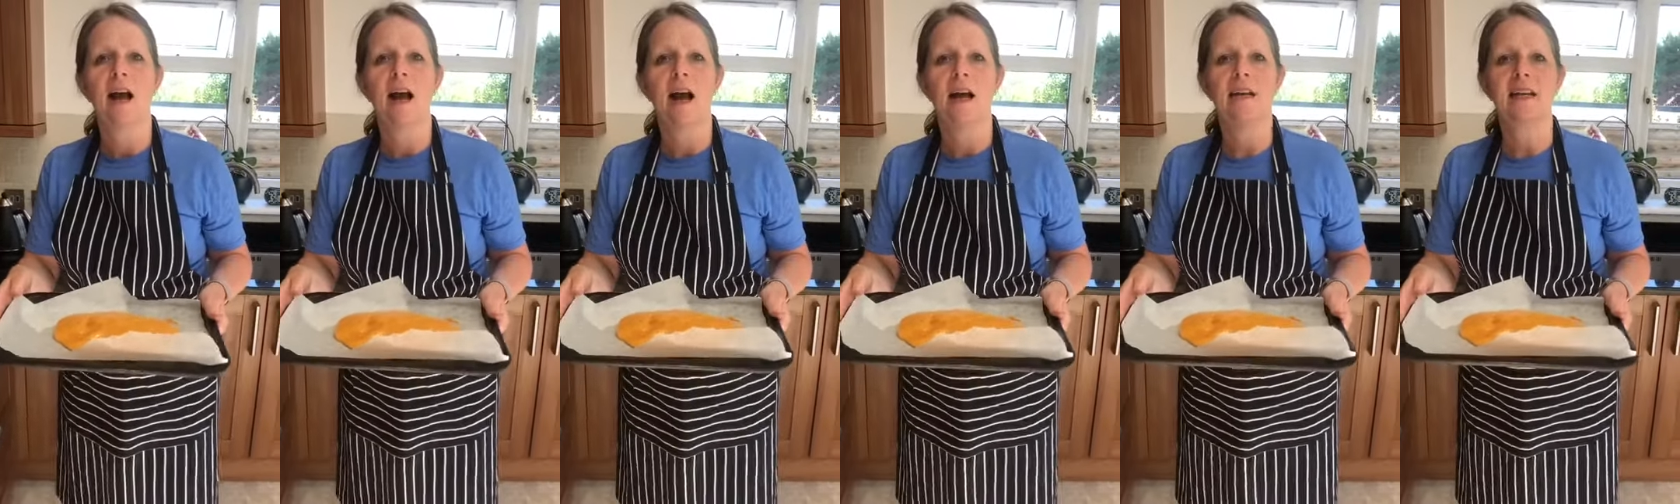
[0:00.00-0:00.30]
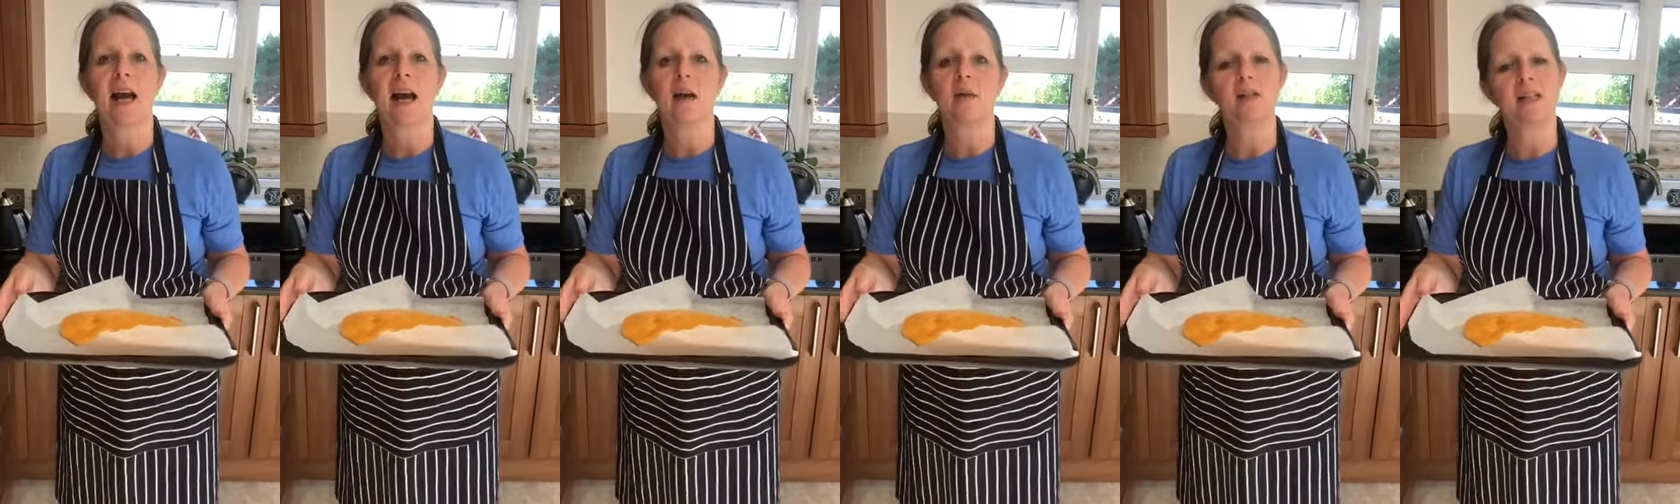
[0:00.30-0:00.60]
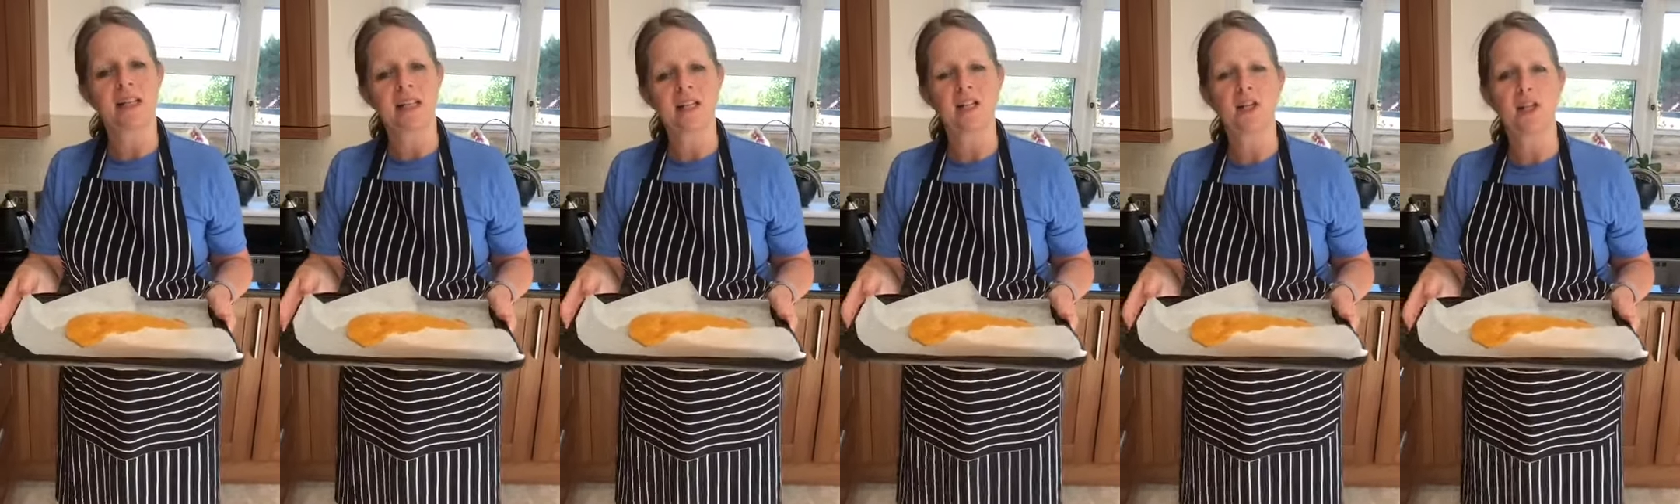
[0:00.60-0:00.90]
Okay,
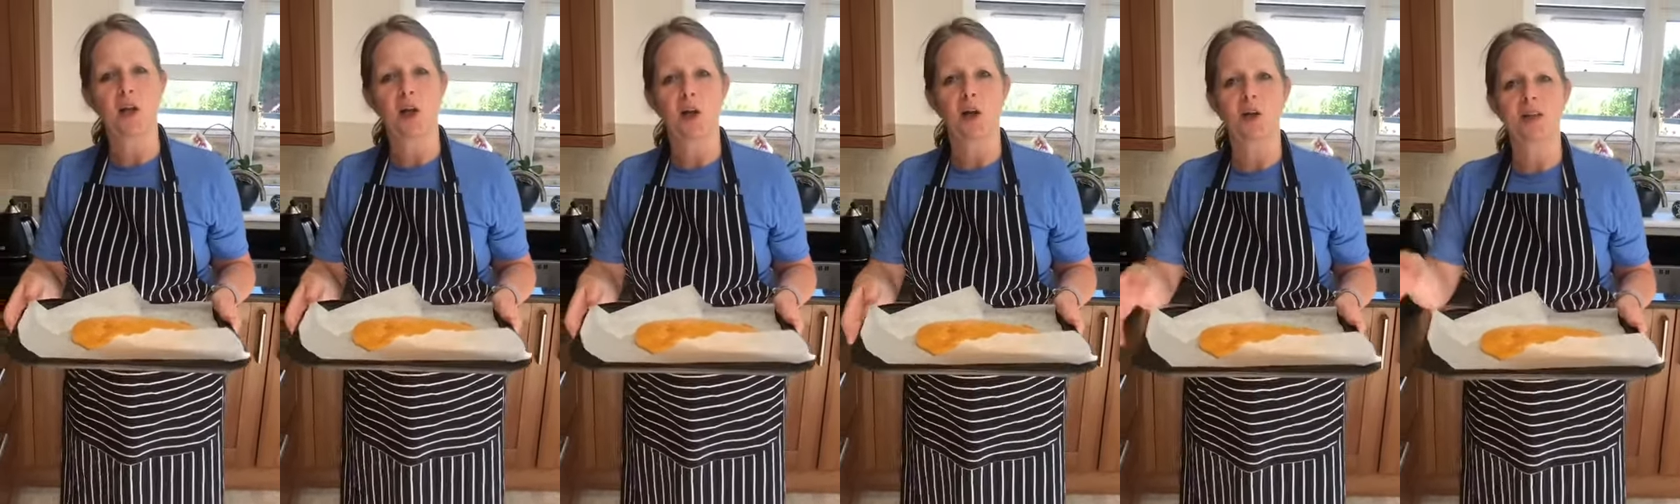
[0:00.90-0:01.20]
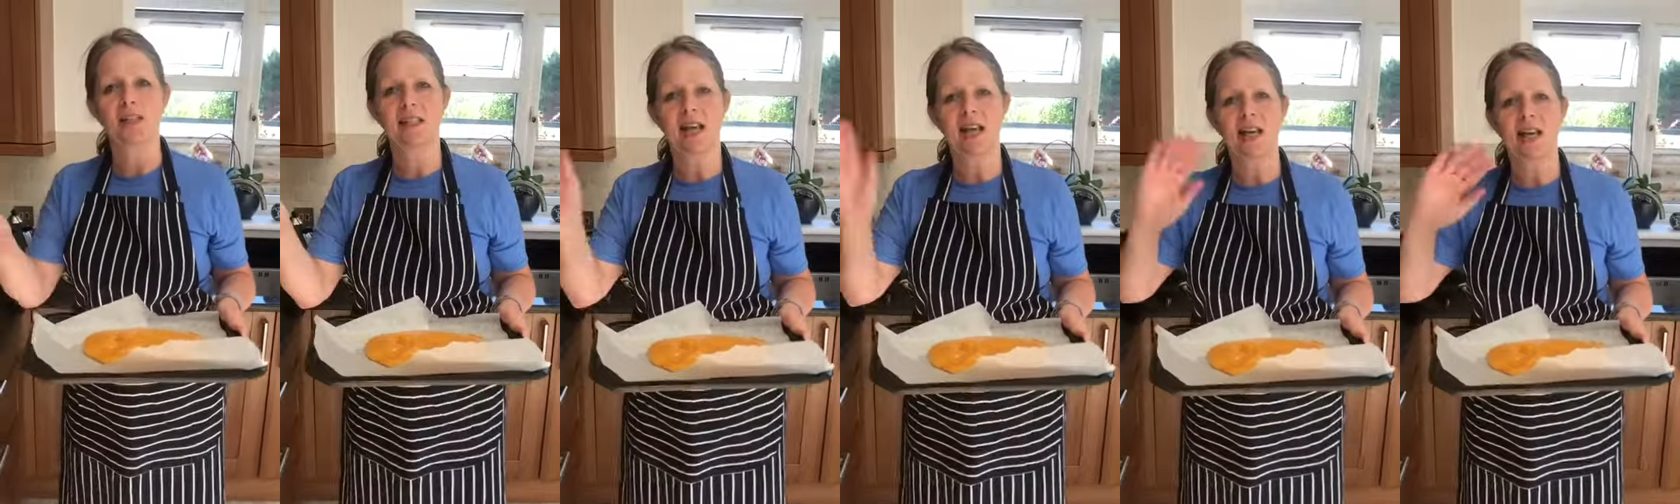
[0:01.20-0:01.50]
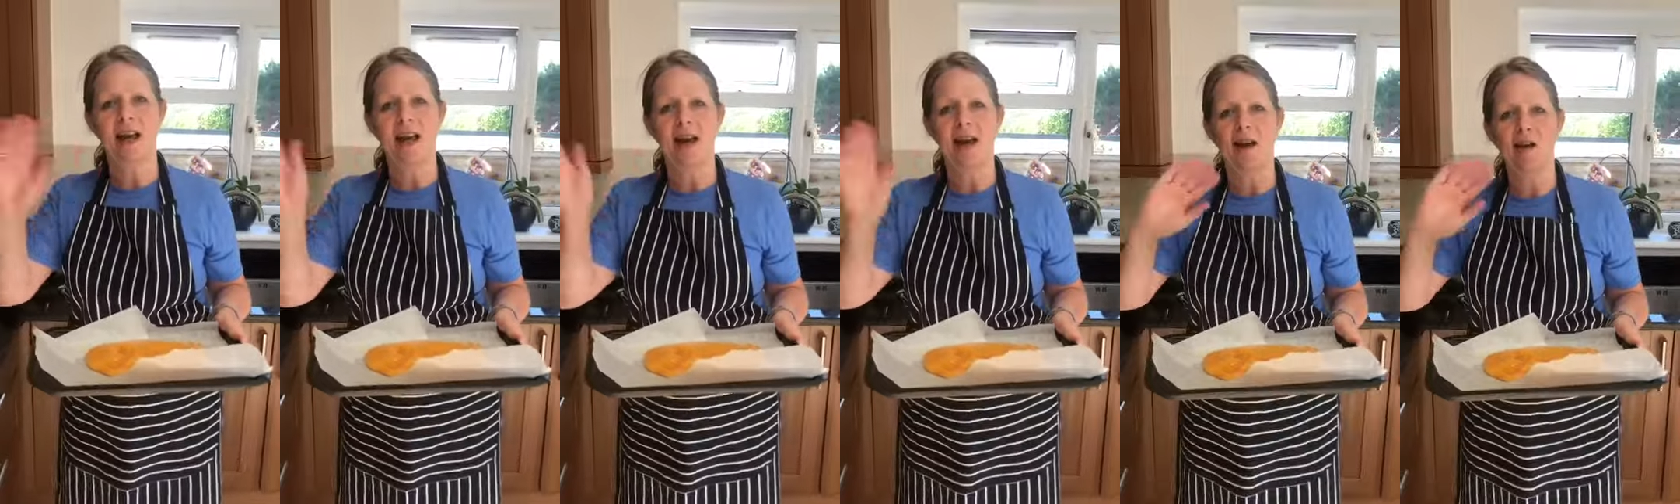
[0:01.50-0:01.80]
see you soon. Take
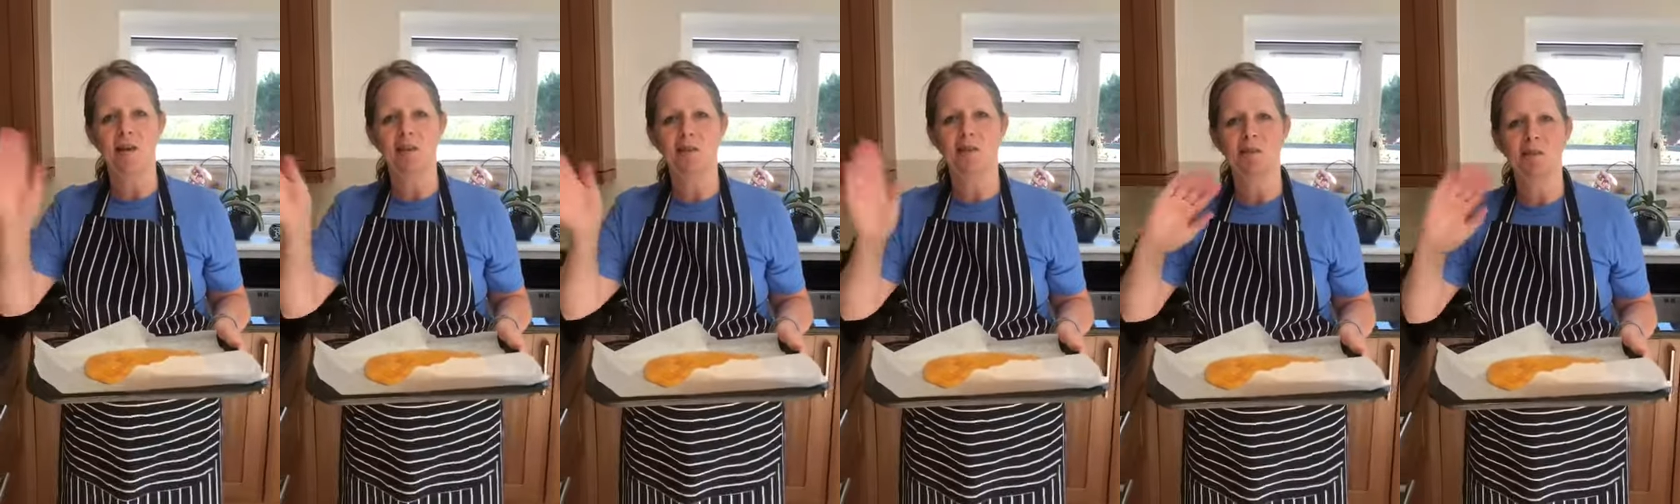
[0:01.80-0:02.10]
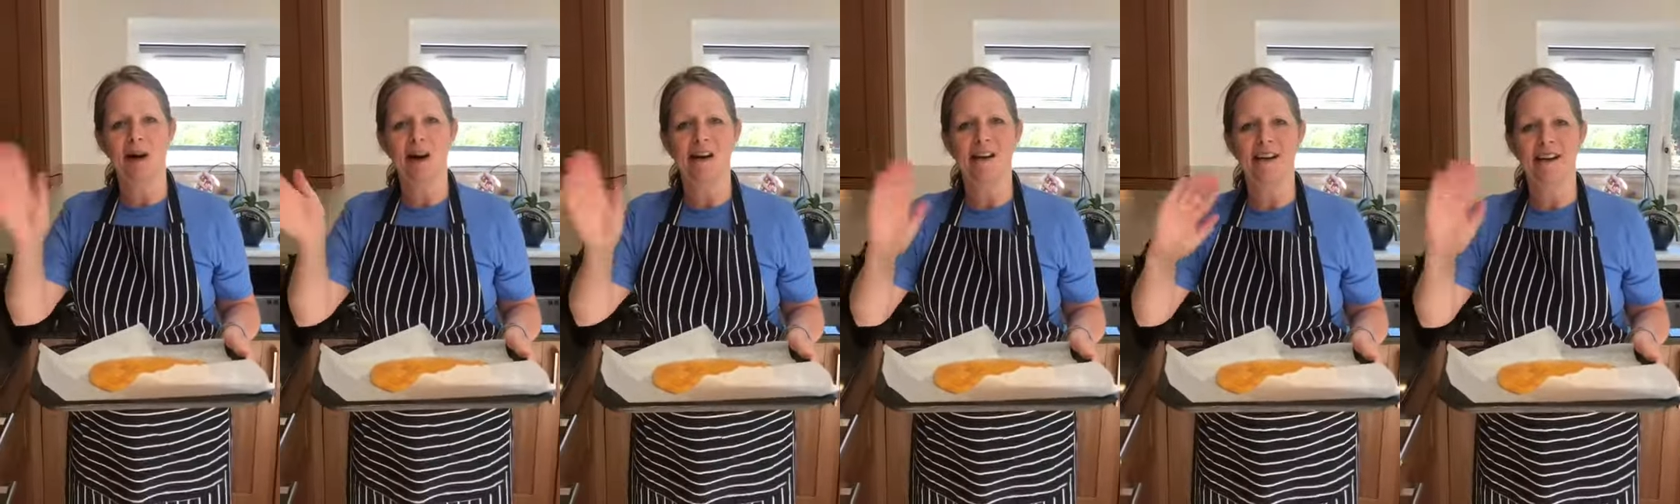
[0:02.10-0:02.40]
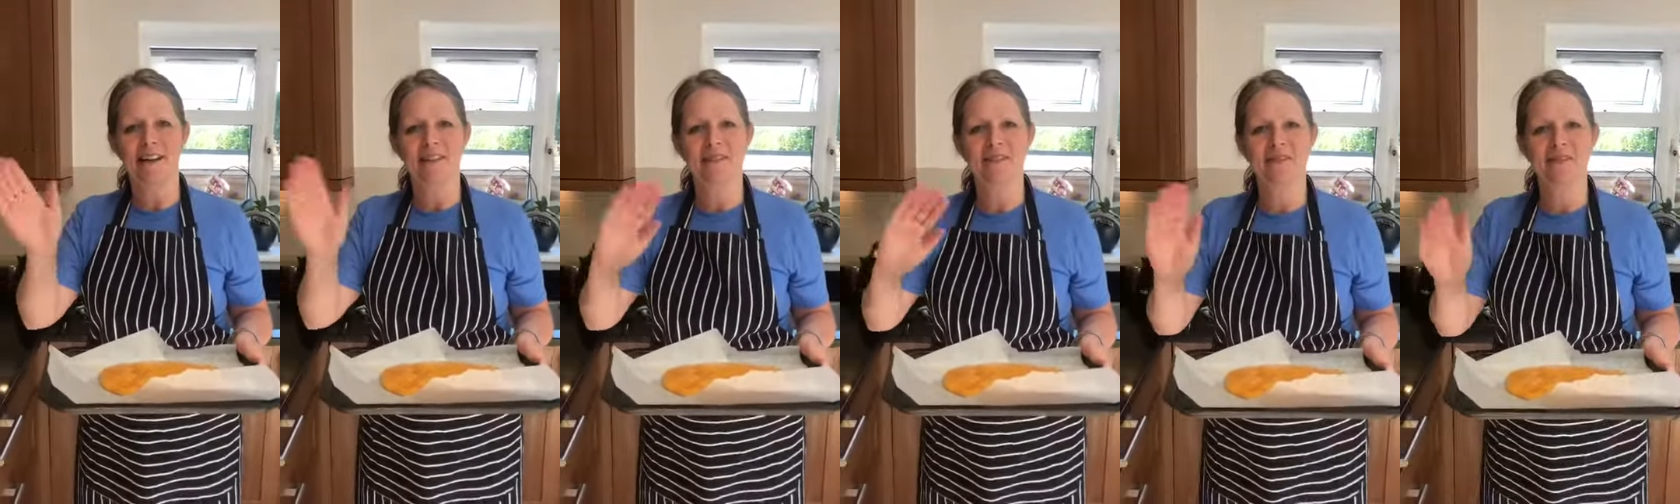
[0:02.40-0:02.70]
care.
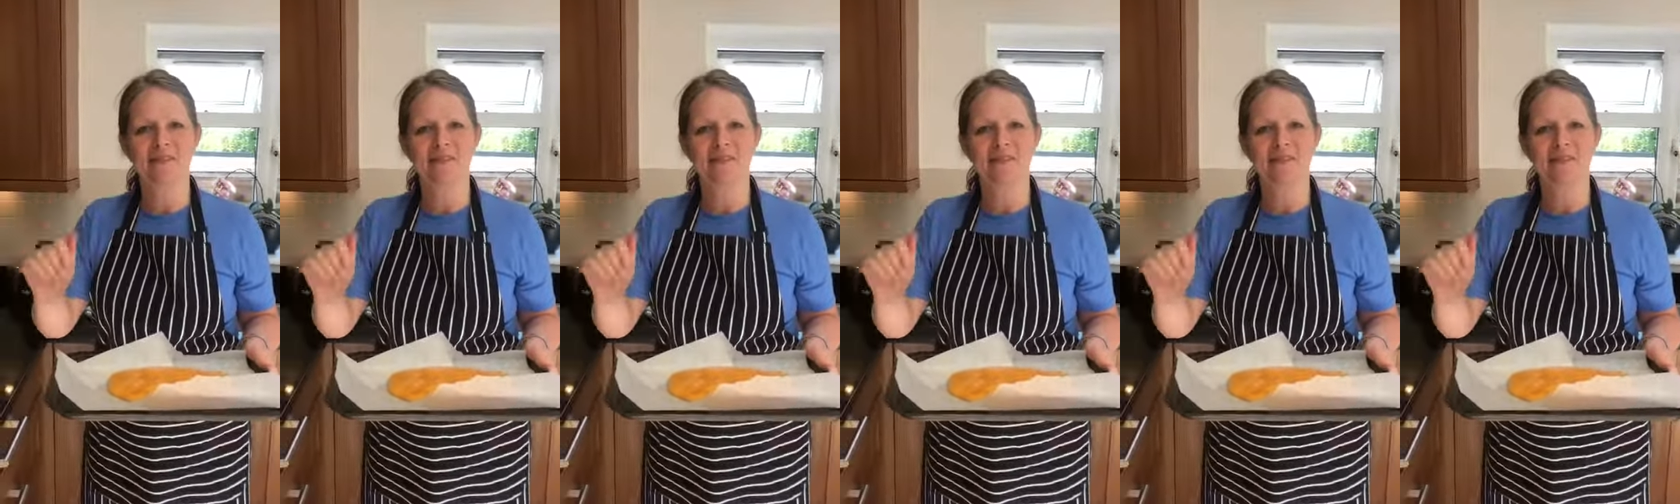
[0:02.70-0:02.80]
Bye.